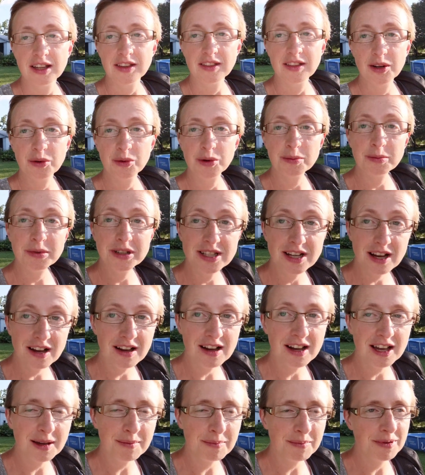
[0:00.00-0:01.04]
there will be
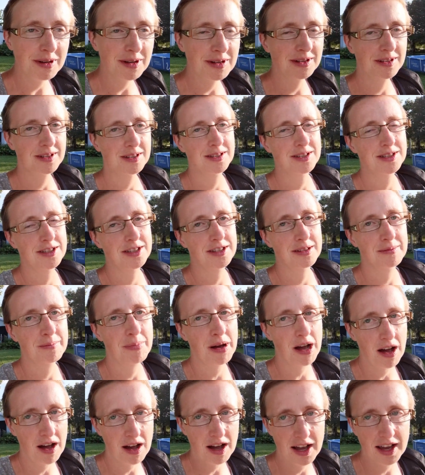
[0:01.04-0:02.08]
time to
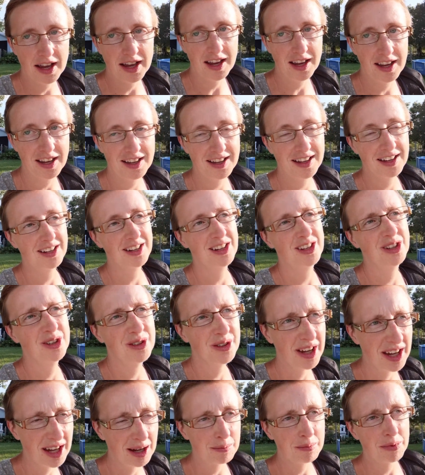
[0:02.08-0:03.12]
buy a new
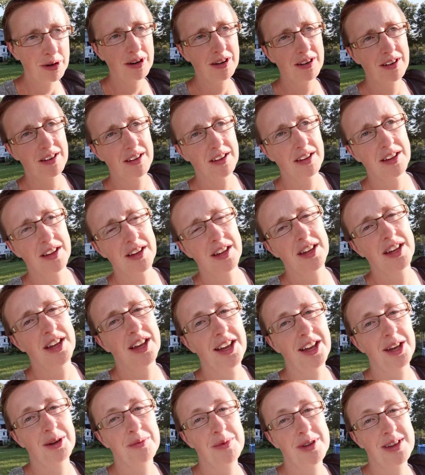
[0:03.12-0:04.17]
camper
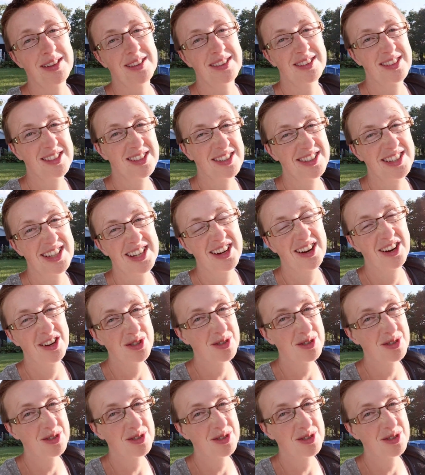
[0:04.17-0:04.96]
and we can still take our